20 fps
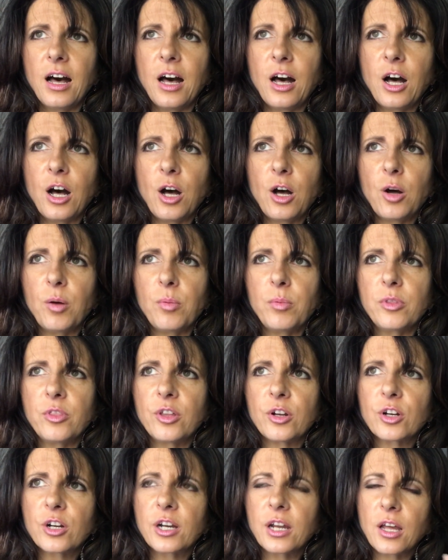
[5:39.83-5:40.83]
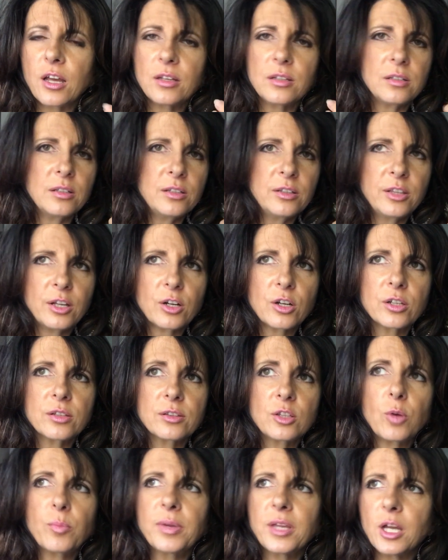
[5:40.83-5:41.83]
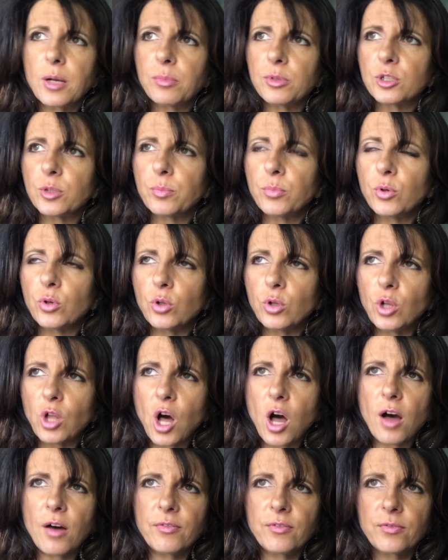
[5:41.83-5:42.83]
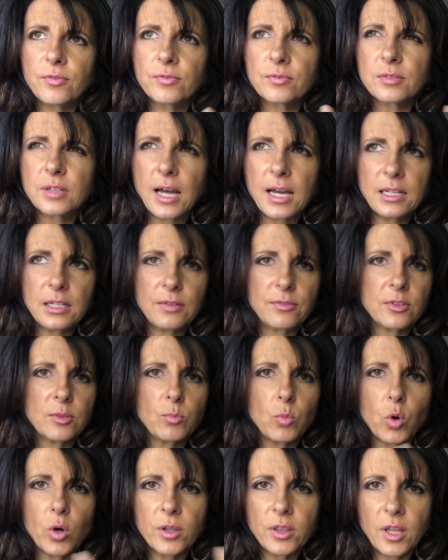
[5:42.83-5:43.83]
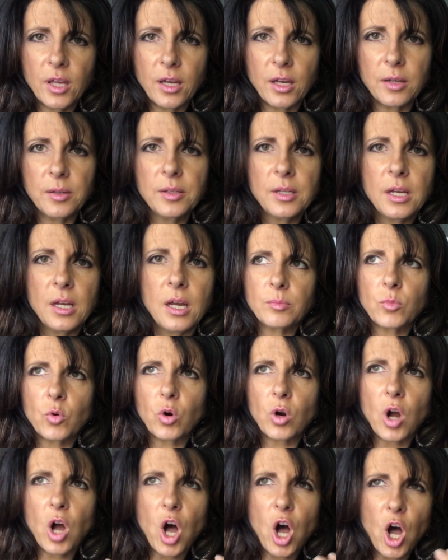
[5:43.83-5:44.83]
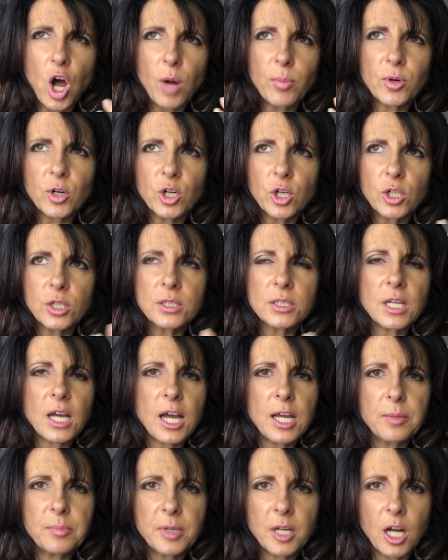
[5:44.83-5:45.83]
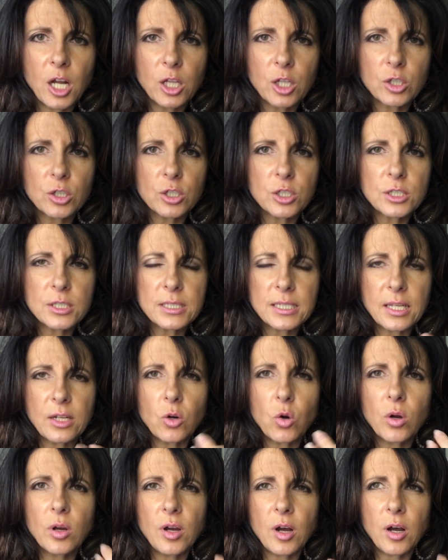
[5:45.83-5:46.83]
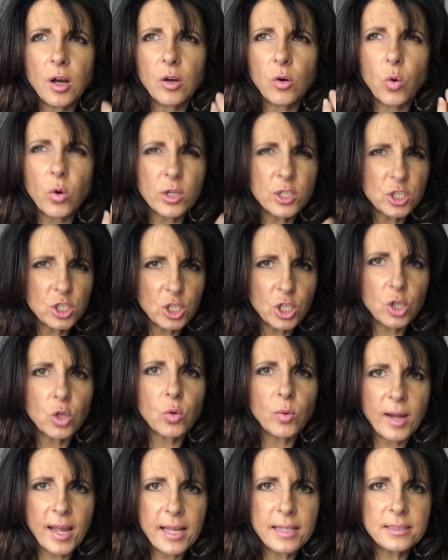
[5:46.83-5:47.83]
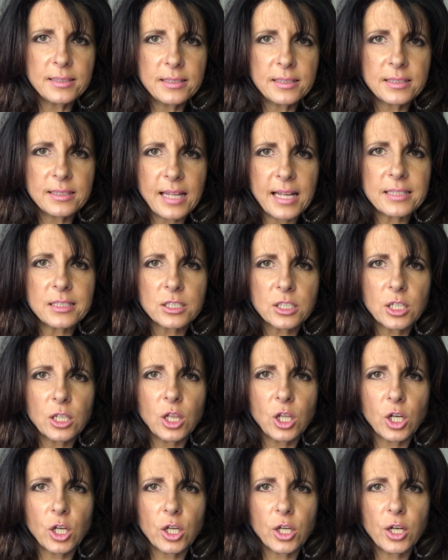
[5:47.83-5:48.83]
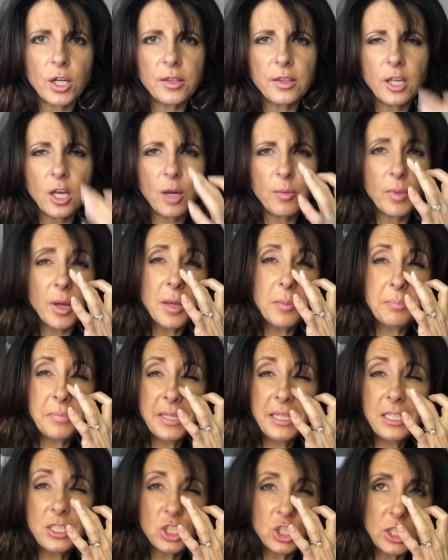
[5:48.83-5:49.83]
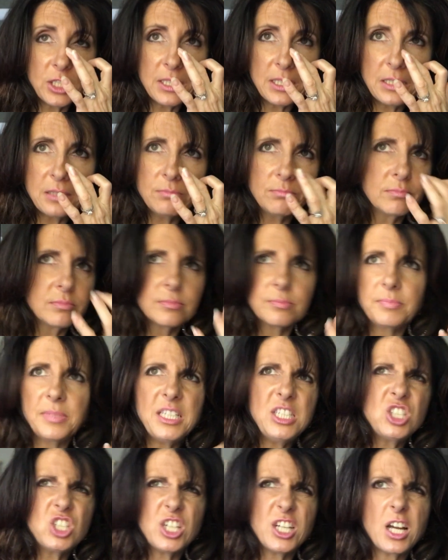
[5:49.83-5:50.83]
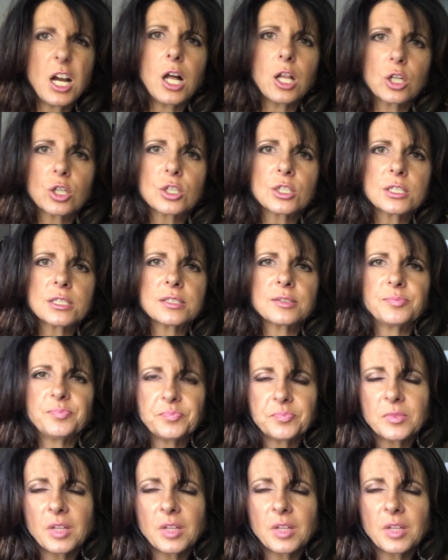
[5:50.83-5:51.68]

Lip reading: They'll be able to pull off kind of more auburn type colors and orangey or reds. That's gonna look good on them. Peachy colors.